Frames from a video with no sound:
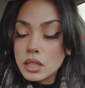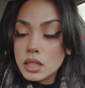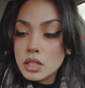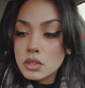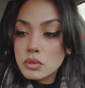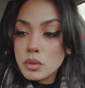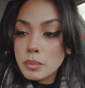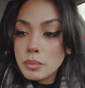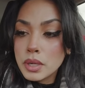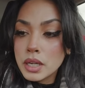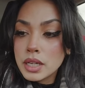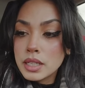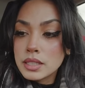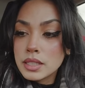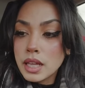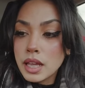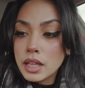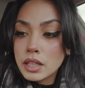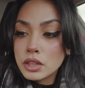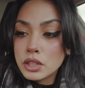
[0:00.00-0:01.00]
this will put us
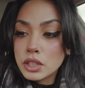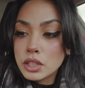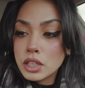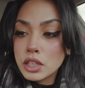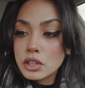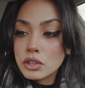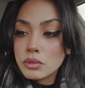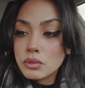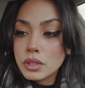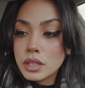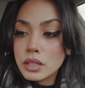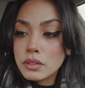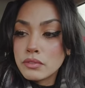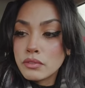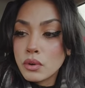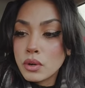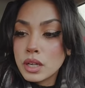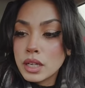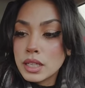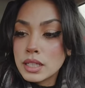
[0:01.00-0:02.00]
at
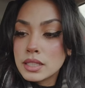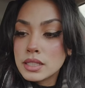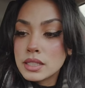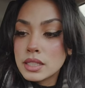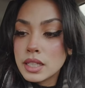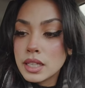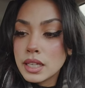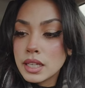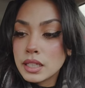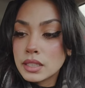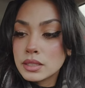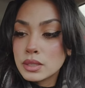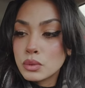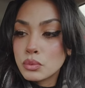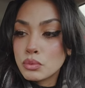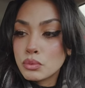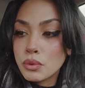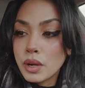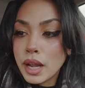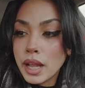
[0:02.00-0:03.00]
3346.
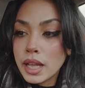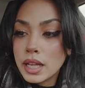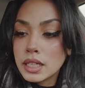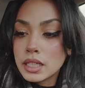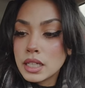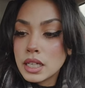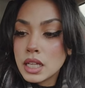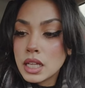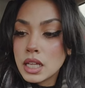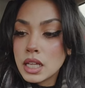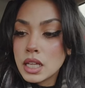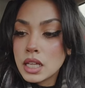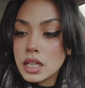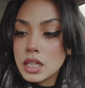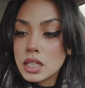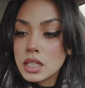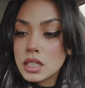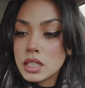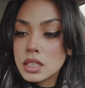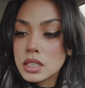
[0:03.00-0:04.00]
Randy